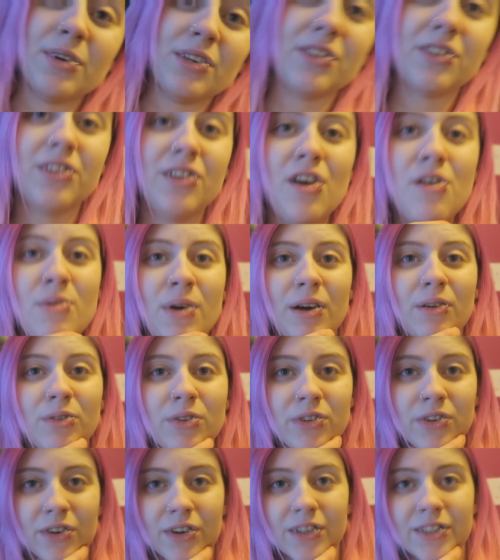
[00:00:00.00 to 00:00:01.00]
a bit of snow
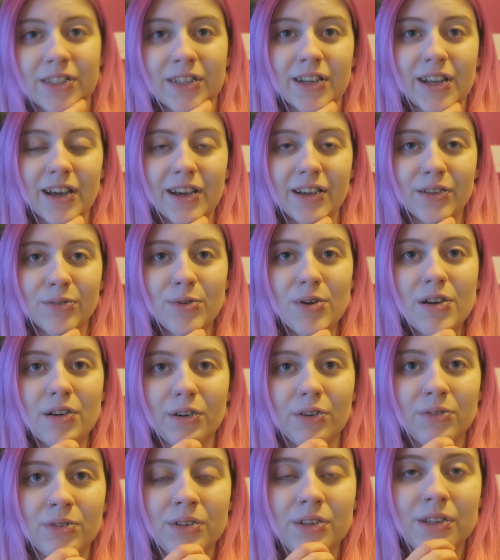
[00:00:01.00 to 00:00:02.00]
outside today as
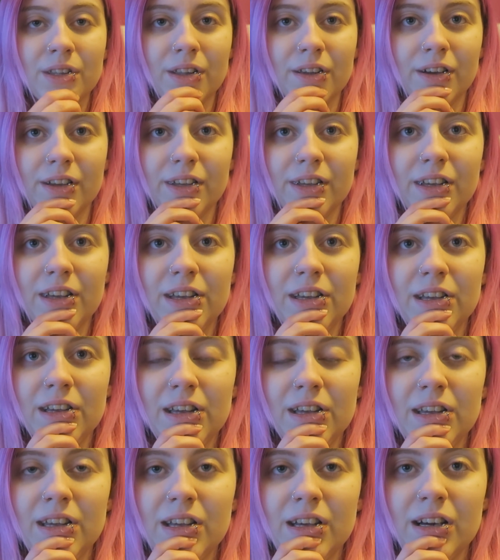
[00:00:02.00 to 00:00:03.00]
well. Like,
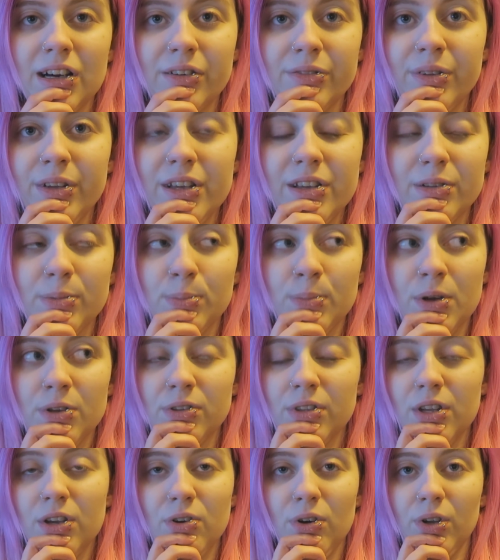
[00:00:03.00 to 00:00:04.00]
I think it's
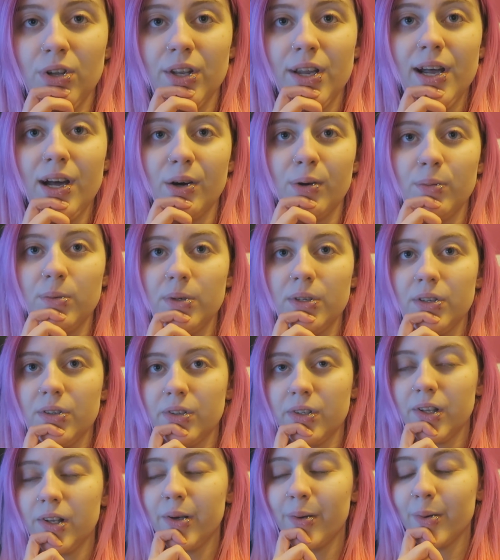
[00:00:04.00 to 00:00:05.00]
mostly gone now, but there
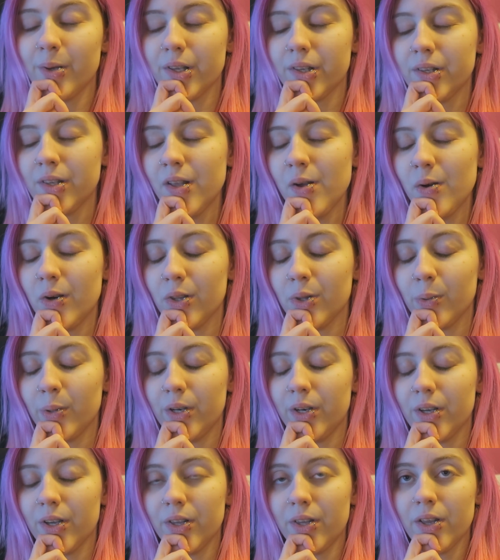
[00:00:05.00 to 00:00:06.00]
was a little bit of snow out the
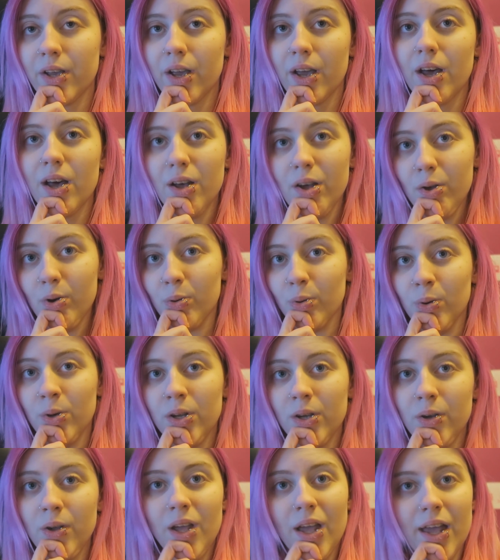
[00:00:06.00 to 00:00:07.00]
window. I was like, oh,
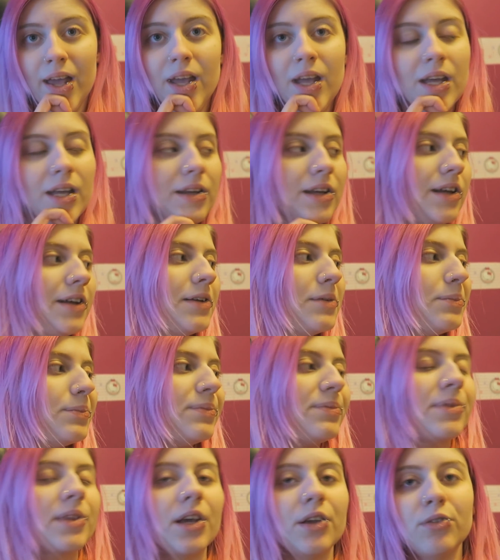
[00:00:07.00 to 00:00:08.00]
okay.
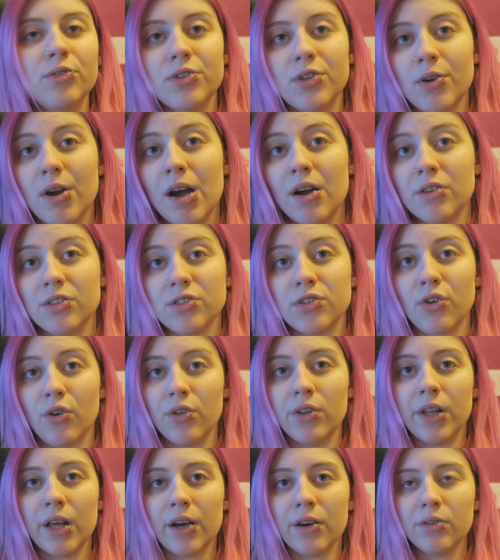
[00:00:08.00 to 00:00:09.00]
And also Aaron's
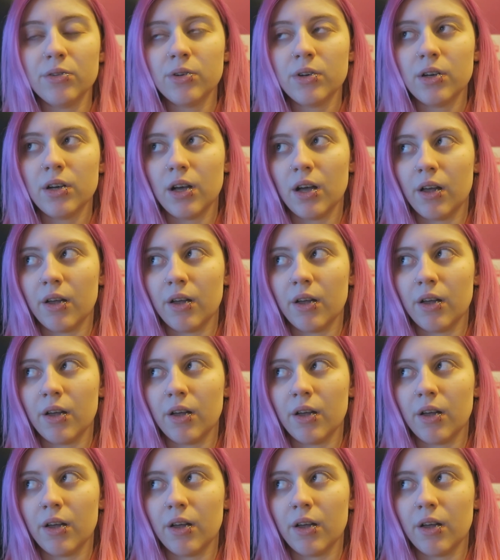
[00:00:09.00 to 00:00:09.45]
gone now.